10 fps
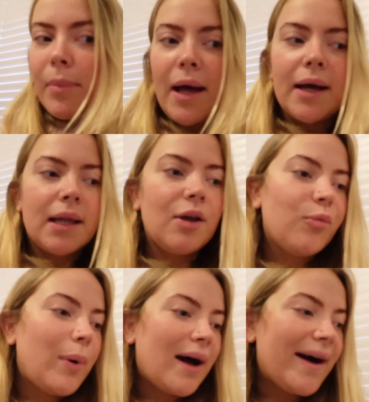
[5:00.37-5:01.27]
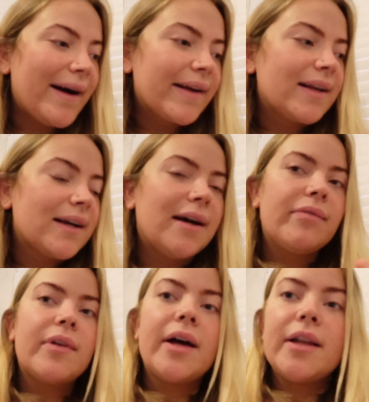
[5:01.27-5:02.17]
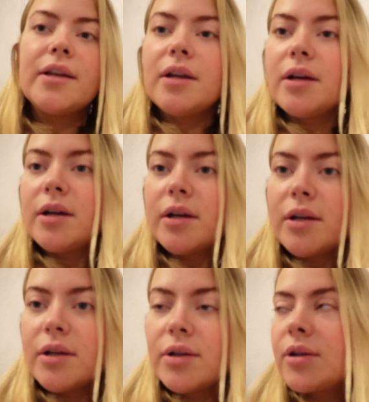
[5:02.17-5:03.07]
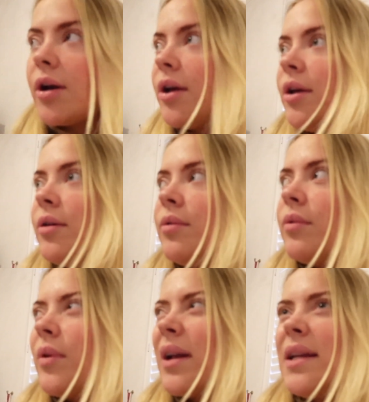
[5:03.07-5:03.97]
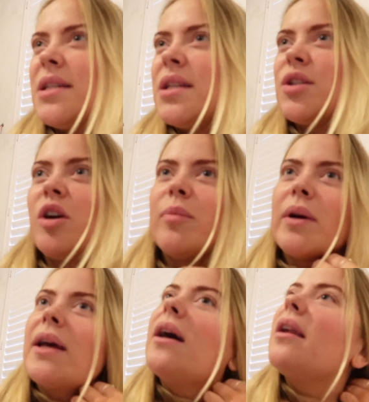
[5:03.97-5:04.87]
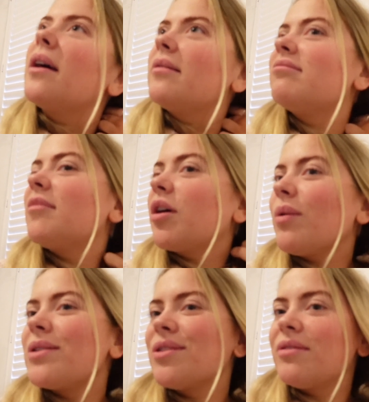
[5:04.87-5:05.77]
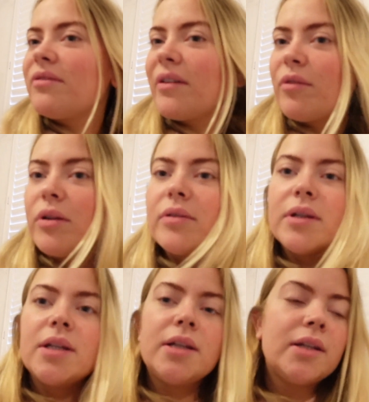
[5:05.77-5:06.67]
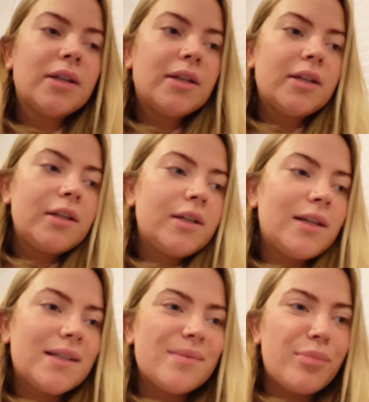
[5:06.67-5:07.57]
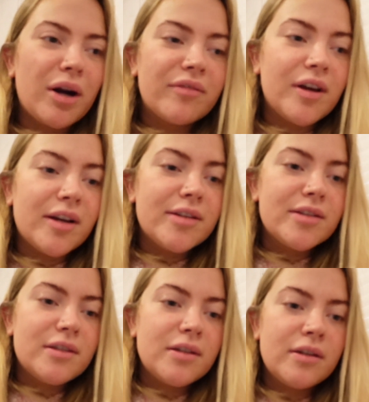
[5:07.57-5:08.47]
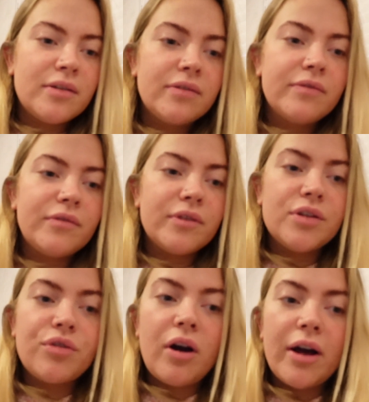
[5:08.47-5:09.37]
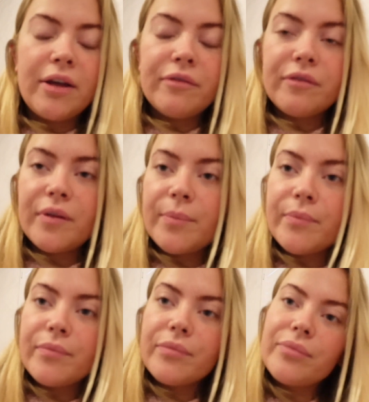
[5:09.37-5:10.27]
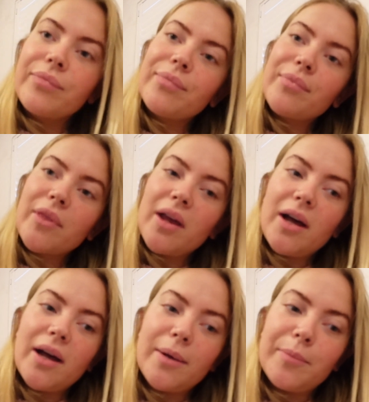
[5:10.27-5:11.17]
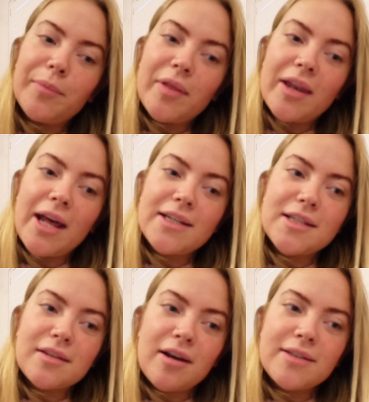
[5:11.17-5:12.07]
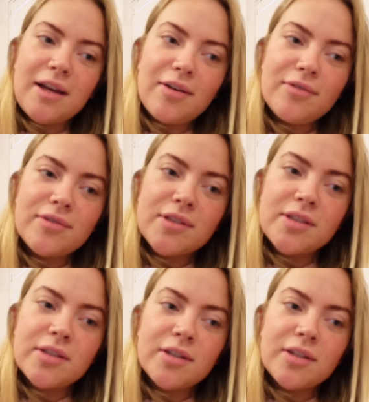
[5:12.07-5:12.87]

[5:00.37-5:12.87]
pack a little bag and then go quickly to the shop and get like a croissant for everyone and some breakfast for the drive um, and then head to Sky's house.